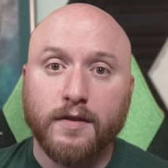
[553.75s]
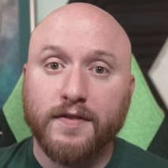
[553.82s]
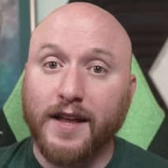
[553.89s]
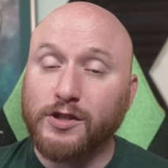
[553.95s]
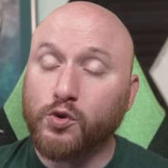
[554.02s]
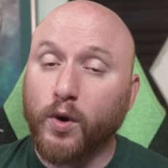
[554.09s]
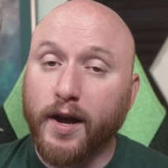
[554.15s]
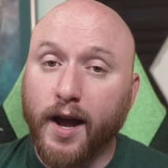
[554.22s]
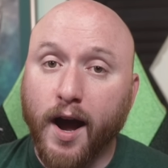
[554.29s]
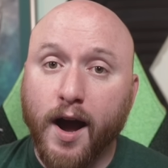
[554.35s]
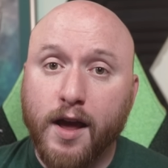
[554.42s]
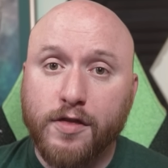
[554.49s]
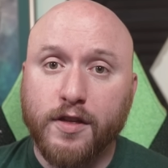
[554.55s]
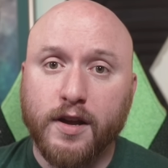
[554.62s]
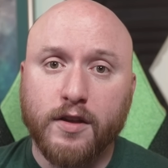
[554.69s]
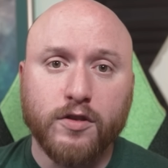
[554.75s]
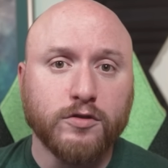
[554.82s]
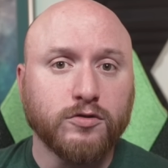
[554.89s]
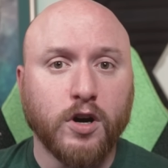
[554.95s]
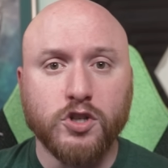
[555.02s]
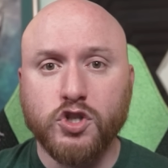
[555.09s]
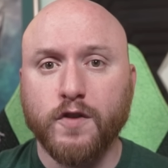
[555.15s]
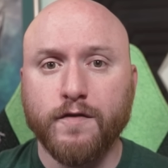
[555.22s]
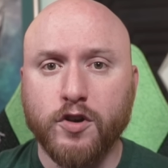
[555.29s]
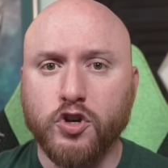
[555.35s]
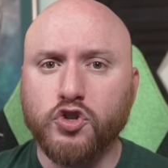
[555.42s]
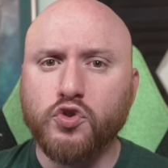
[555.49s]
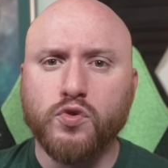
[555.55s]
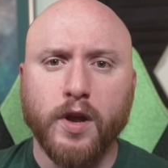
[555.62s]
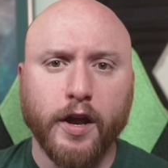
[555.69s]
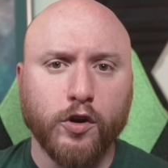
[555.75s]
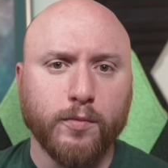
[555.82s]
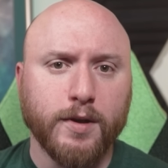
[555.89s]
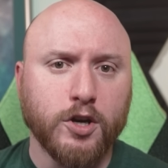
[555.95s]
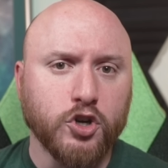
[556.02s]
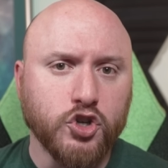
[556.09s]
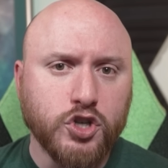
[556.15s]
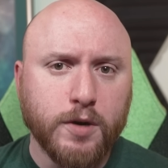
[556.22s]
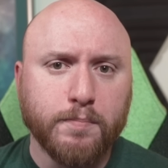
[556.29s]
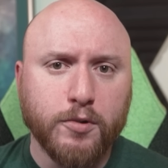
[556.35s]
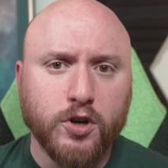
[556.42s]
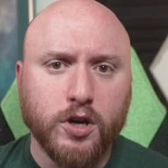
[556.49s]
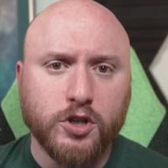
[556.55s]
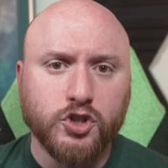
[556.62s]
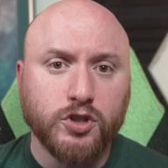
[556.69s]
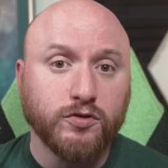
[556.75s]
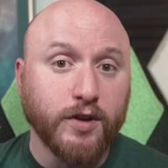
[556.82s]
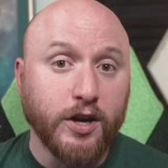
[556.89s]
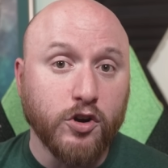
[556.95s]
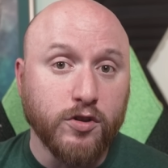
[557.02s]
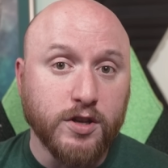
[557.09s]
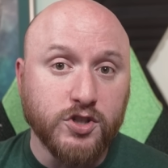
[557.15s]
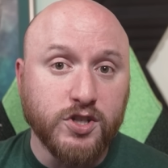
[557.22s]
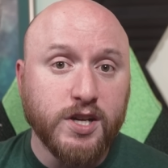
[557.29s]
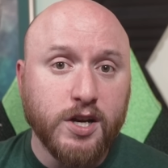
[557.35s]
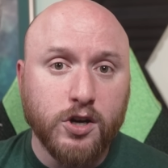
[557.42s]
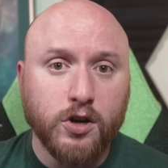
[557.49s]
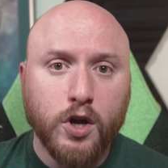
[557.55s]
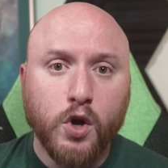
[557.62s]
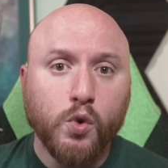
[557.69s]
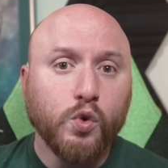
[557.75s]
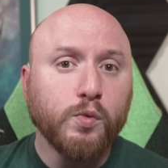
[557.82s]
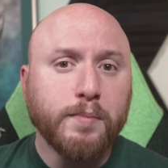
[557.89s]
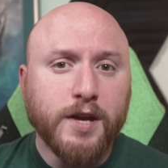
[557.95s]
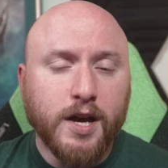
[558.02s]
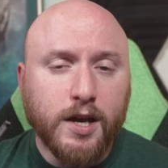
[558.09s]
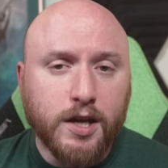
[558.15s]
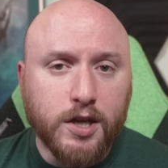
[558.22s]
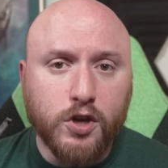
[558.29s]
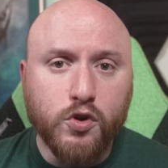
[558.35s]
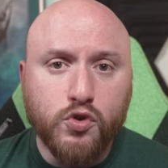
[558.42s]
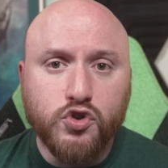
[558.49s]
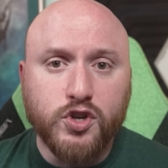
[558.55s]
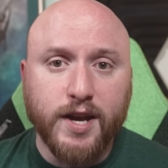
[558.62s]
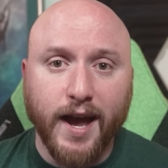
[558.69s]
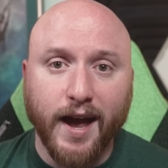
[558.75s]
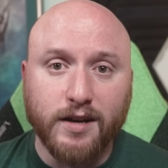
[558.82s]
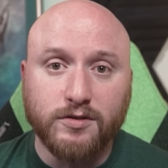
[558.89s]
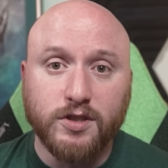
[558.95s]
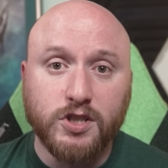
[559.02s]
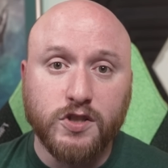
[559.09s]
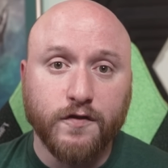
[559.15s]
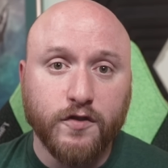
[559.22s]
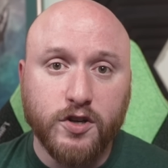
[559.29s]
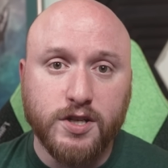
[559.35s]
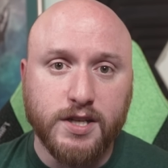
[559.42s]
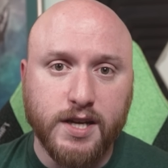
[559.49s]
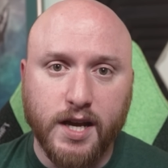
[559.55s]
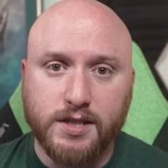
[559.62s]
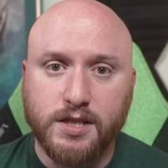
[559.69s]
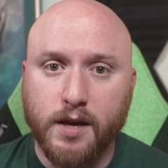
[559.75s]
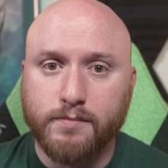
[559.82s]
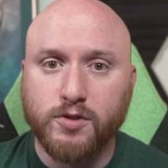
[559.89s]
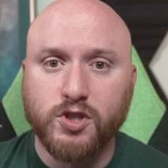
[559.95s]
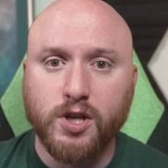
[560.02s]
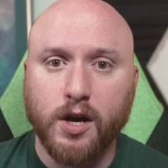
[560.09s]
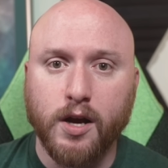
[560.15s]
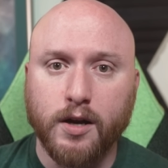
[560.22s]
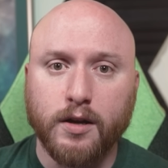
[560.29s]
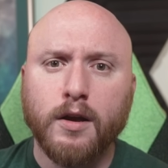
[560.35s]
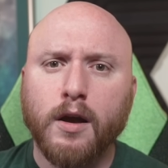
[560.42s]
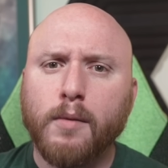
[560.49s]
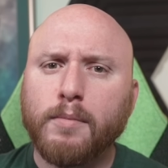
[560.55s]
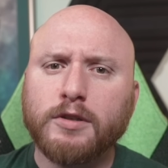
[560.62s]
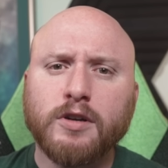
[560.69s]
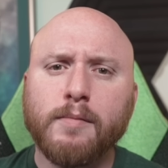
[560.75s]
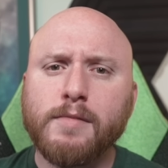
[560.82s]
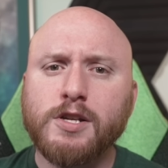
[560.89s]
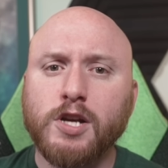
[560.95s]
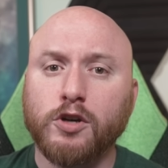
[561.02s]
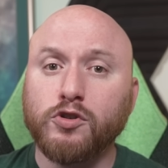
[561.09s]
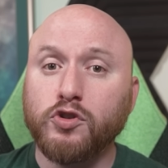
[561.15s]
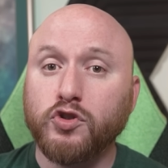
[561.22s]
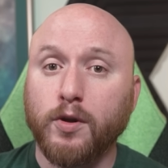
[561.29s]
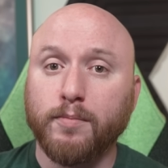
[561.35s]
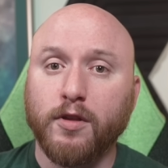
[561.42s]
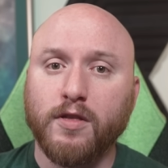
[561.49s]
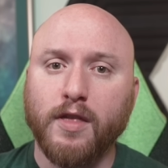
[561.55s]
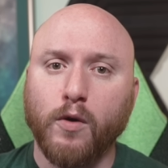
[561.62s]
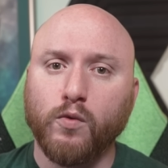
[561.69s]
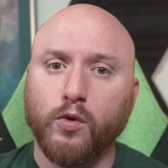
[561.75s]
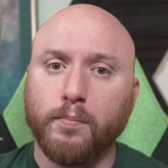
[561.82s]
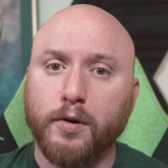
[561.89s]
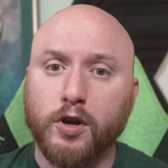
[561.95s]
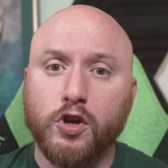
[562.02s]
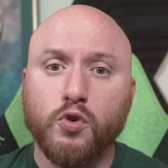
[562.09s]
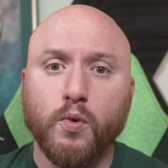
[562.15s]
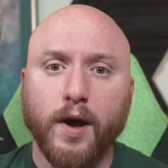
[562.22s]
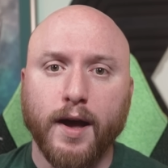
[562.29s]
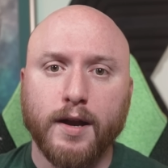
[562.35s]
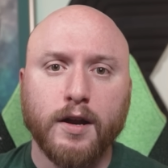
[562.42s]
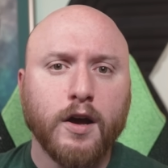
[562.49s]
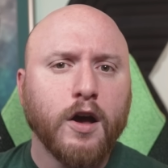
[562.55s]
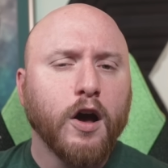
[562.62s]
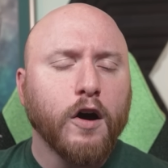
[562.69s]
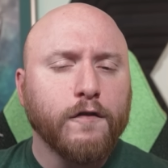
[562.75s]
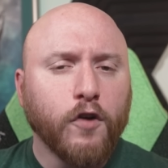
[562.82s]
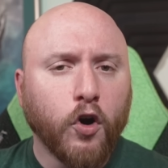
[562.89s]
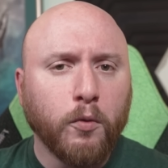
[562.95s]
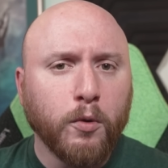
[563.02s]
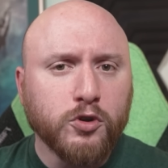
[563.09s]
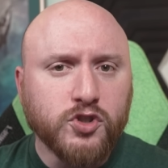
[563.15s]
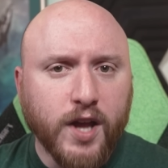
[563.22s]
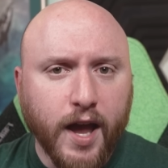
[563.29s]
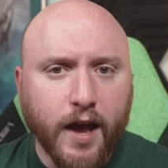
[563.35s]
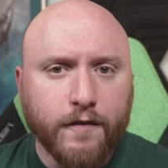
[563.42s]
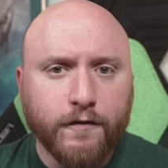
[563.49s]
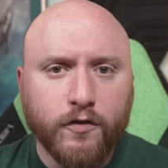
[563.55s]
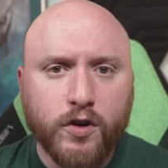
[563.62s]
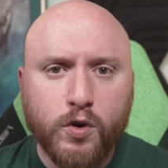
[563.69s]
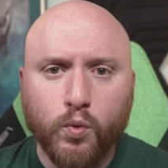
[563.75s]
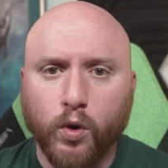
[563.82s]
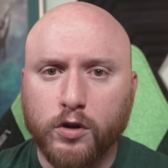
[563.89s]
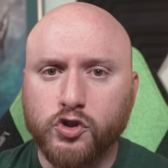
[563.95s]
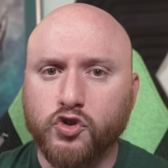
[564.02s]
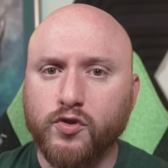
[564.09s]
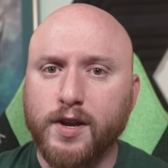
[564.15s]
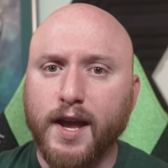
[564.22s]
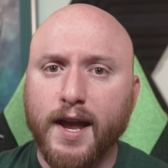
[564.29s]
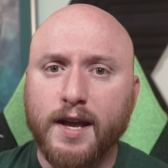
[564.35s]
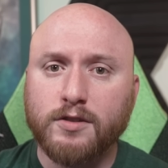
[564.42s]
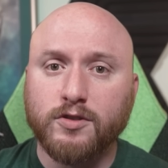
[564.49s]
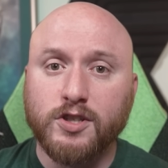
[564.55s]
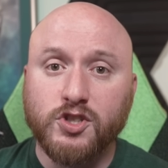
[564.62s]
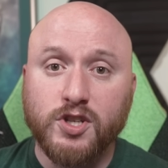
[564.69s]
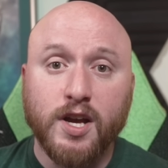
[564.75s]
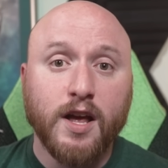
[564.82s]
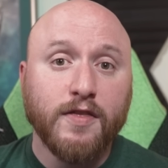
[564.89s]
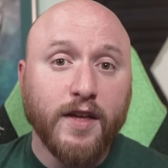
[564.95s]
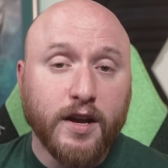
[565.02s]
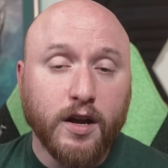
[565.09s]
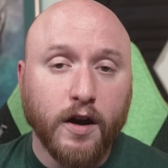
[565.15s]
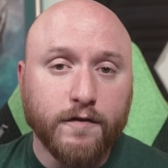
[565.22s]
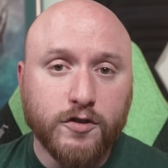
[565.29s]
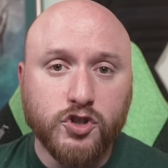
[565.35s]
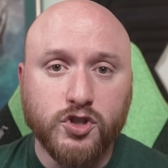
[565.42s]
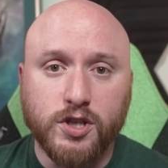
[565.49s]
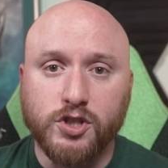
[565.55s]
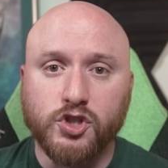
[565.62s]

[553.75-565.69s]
That's why I think the launch of their 2 nanometer chip production later this year will be a huge catalyst for TSM stock. But let me tell you something that will put you ahead of almost every Wall Street analyst that covers this